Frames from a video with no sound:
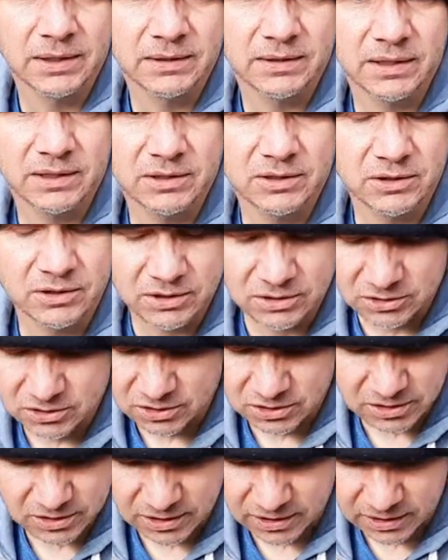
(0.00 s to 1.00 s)
then you can
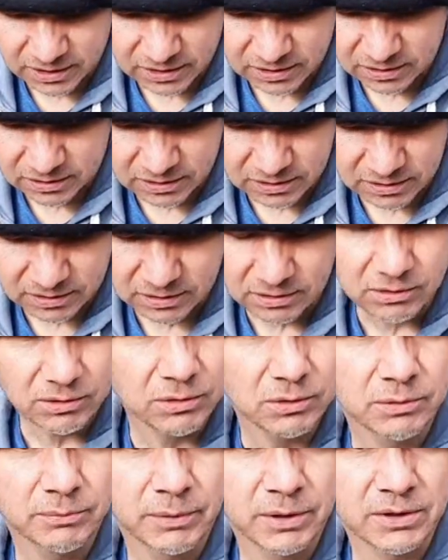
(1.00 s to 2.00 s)
just get
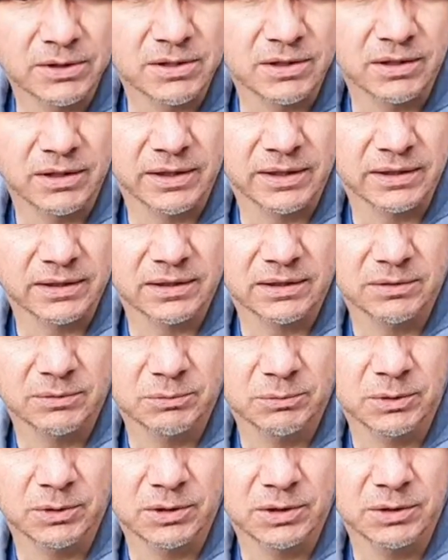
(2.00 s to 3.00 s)
almost like
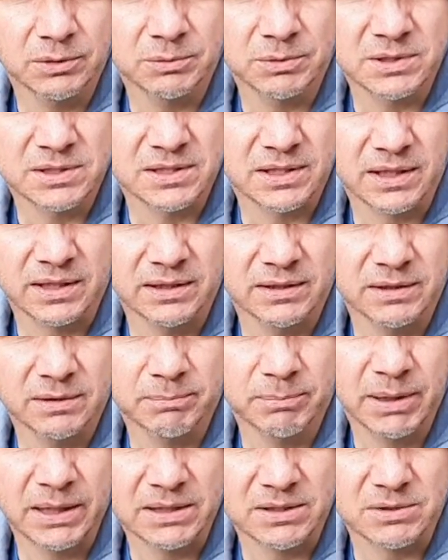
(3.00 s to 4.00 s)
what you would say a
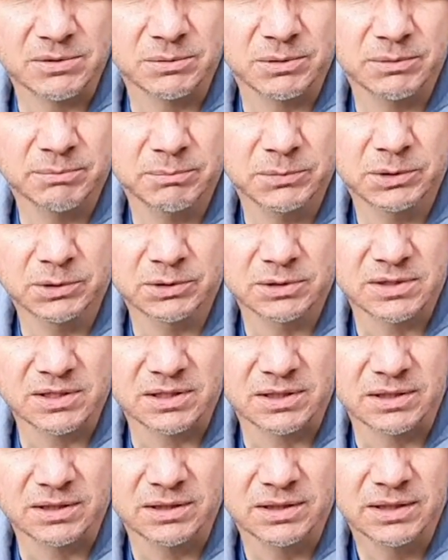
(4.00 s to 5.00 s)
pestle and
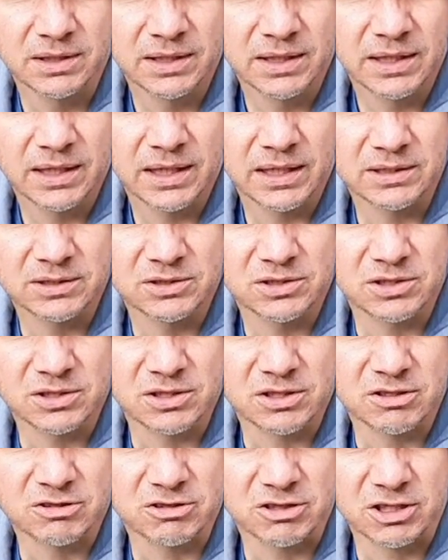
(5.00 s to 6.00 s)
mortar and
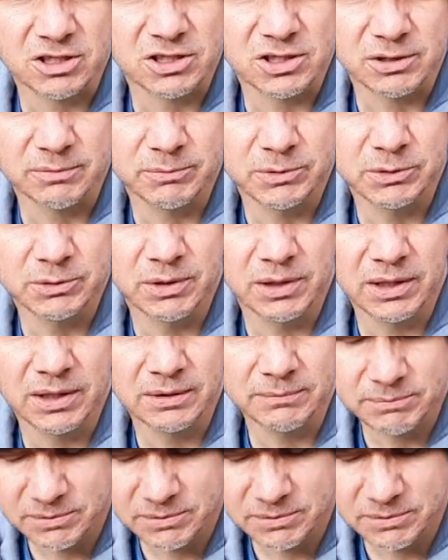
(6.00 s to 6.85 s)
just crush them all up.